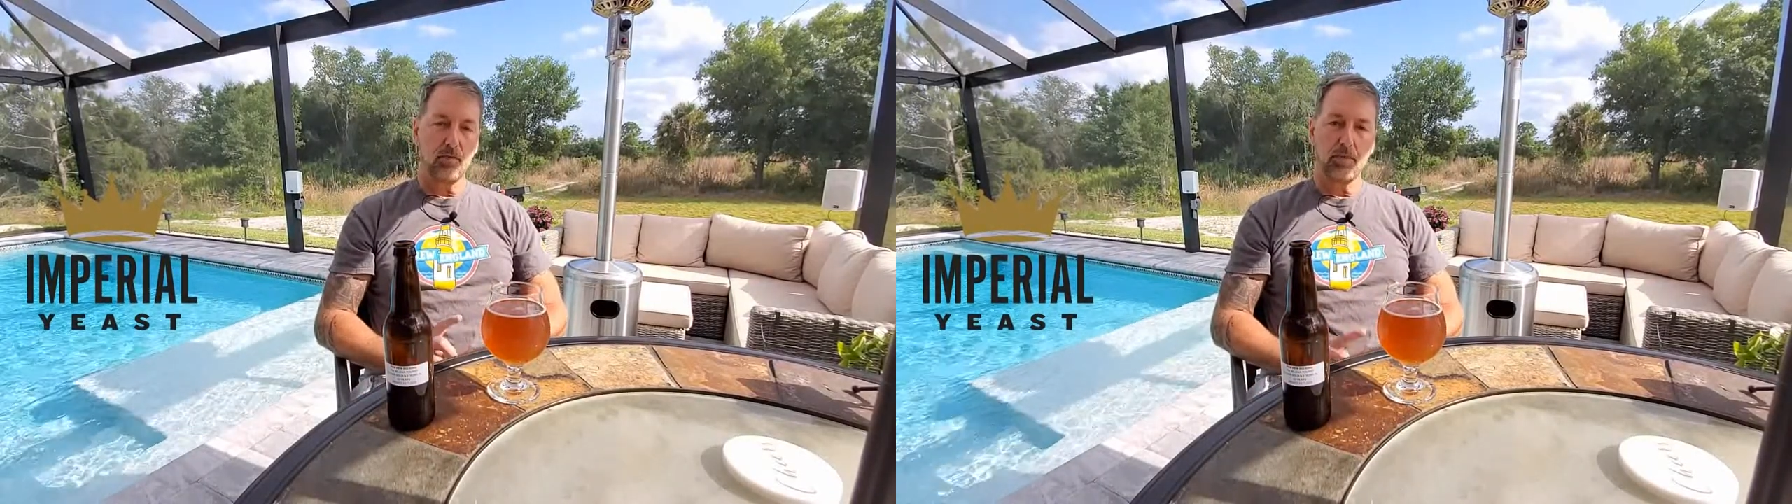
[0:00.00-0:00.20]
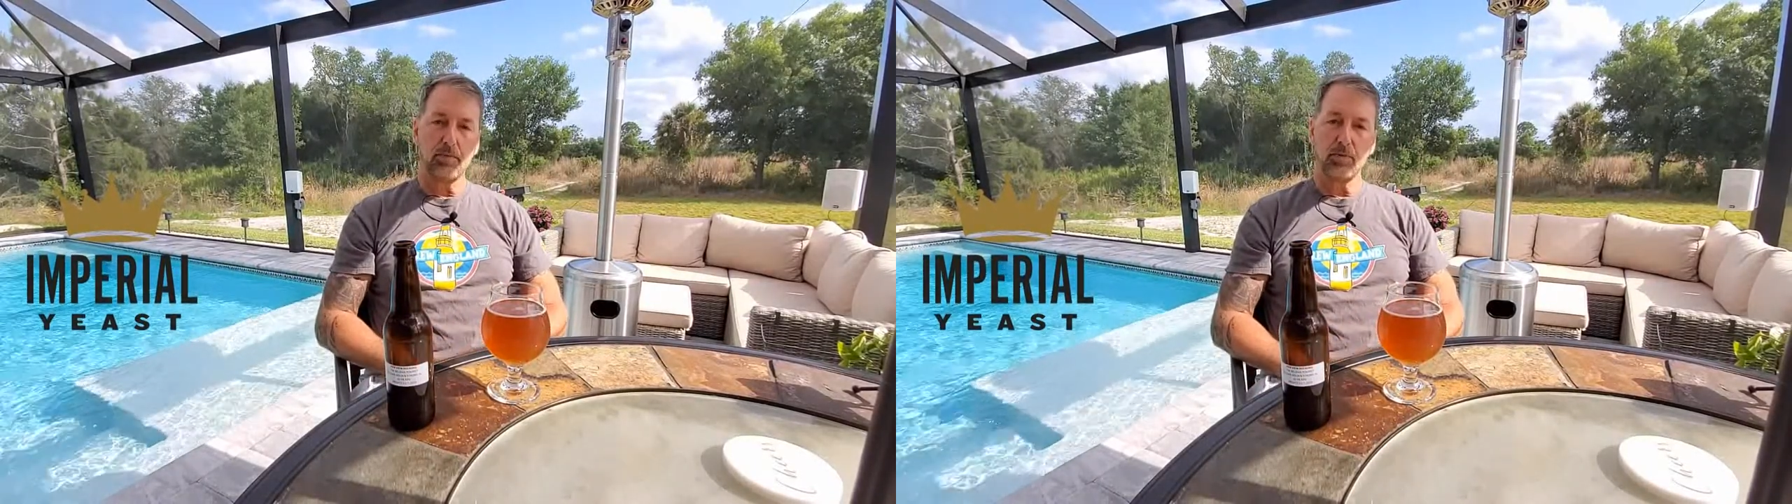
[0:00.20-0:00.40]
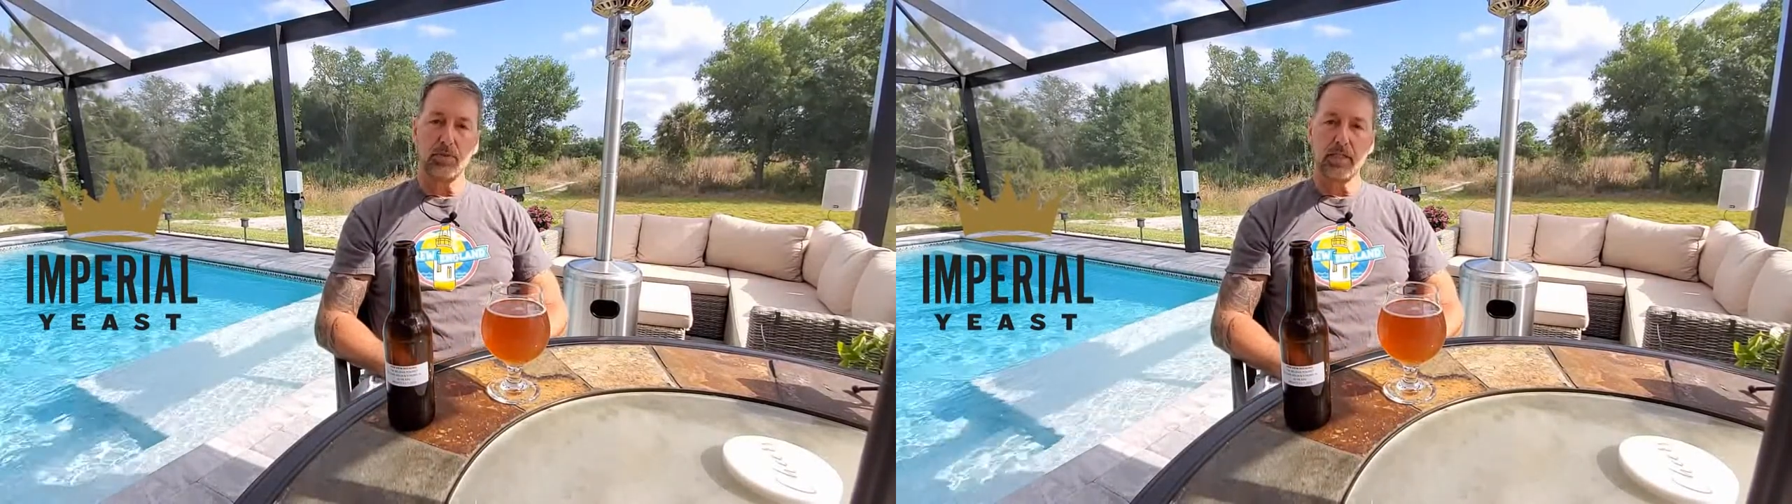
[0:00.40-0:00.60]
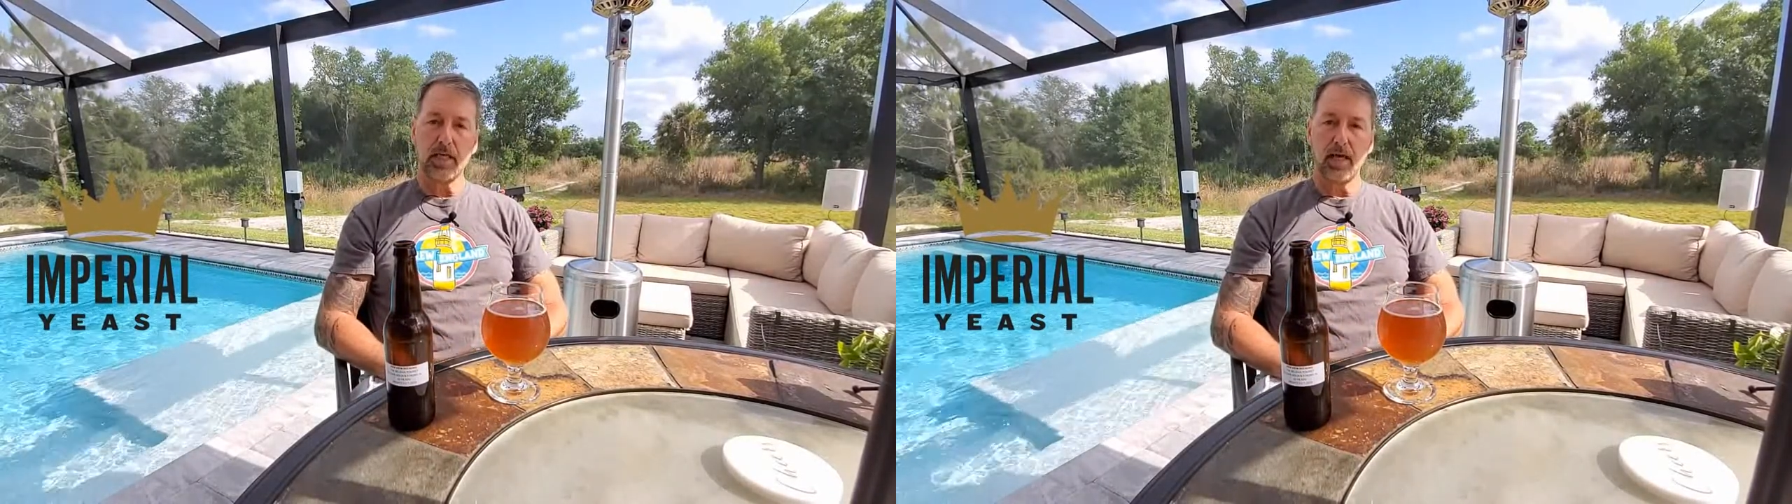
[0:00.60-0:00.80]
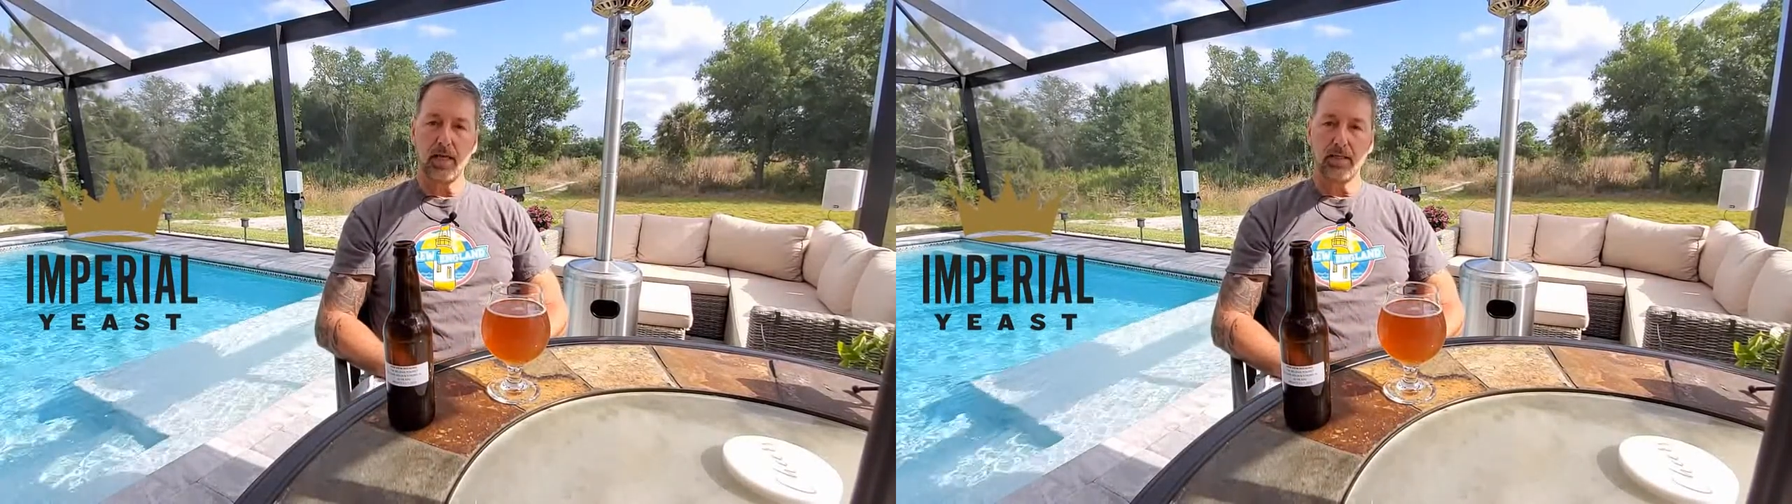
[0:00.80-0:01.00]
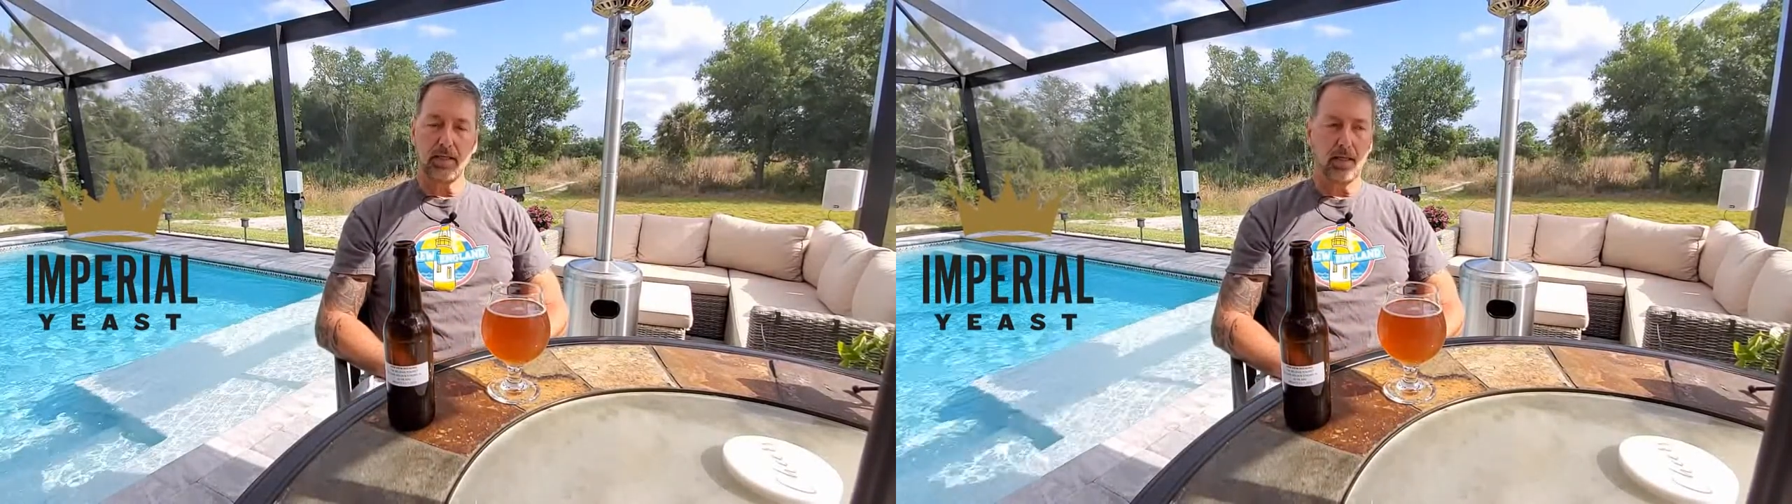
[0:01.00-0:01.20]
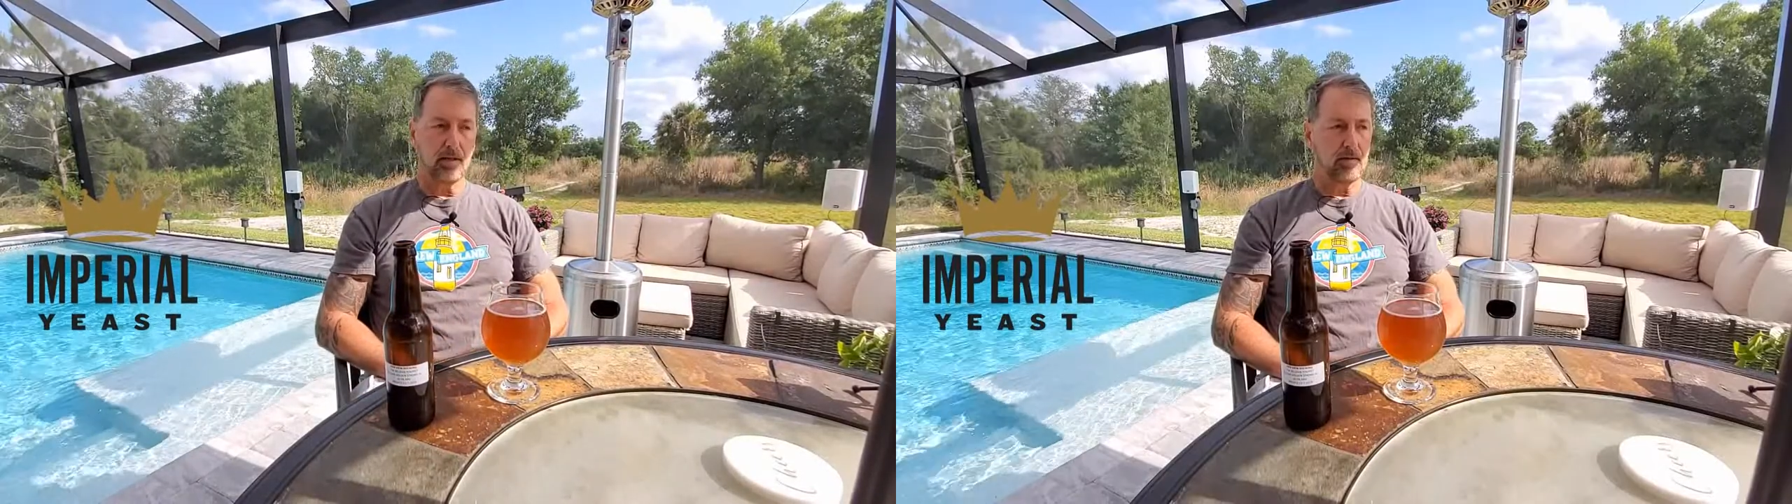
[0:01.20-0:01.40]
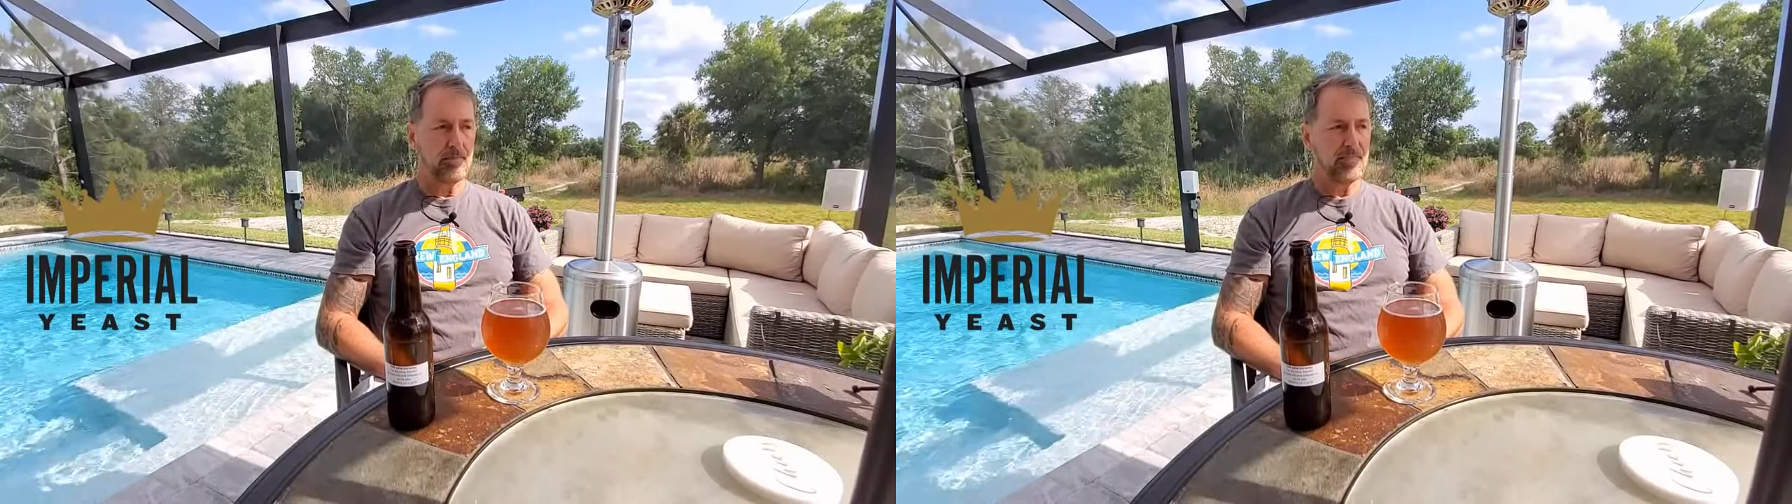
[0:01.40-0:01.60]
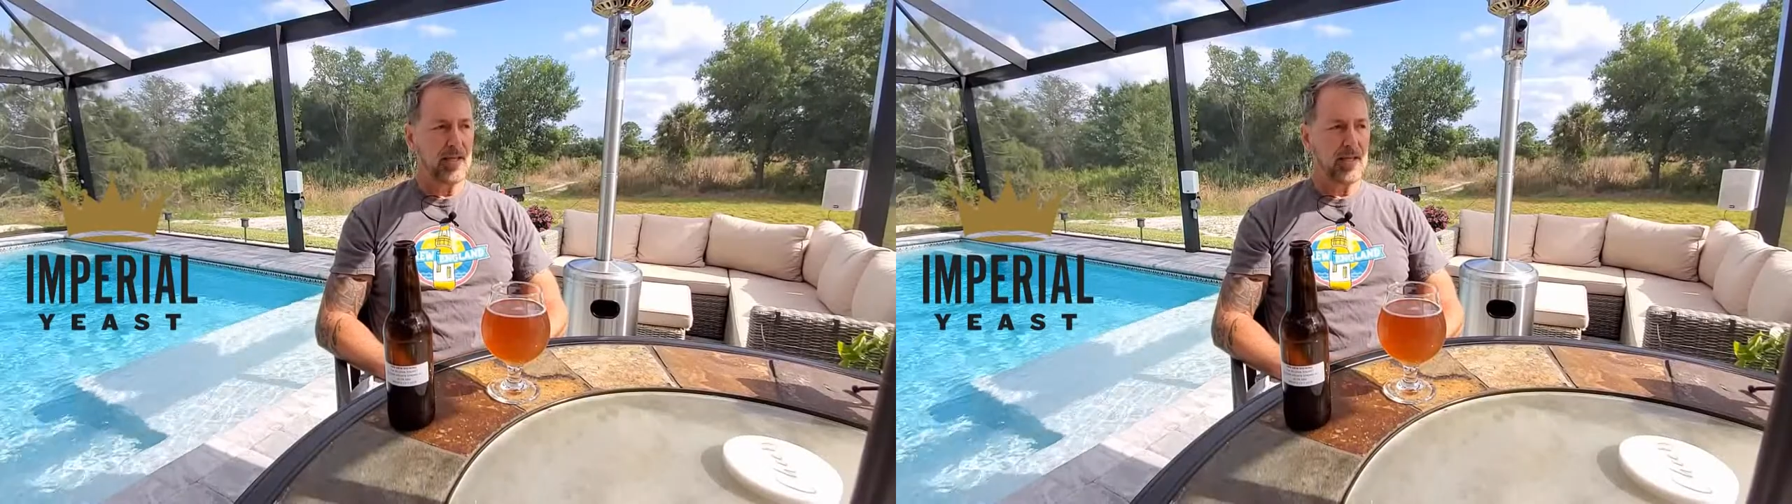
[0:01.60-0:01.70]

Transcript: We brewed DKN together.